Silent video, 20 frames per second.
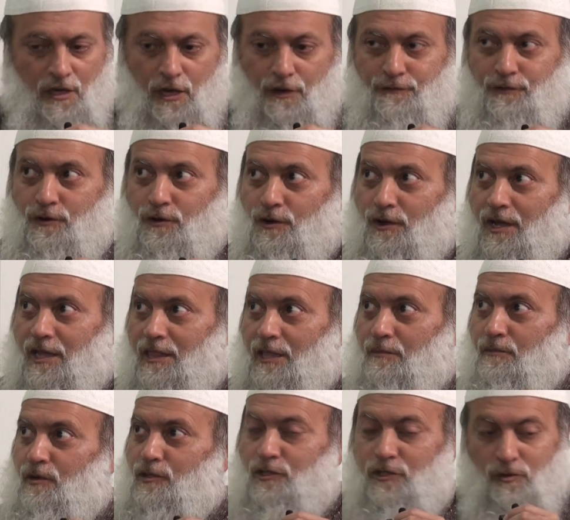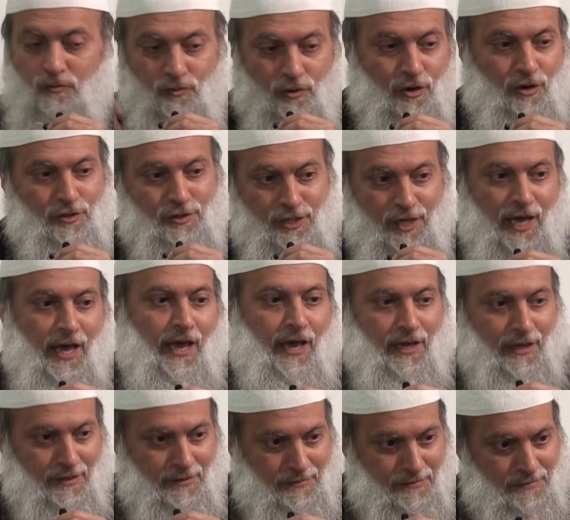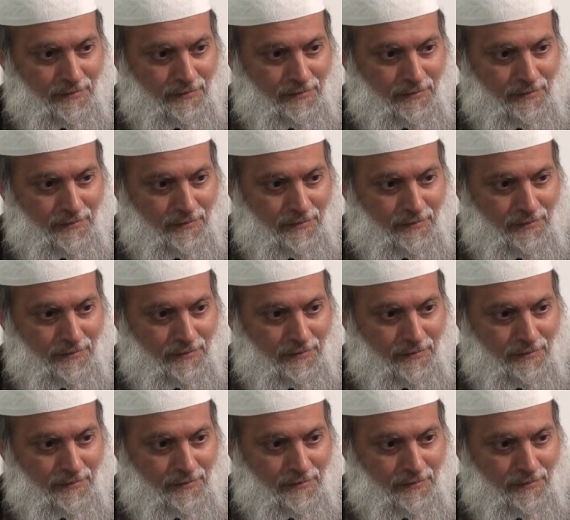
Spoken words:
If you look at the Muslim world today,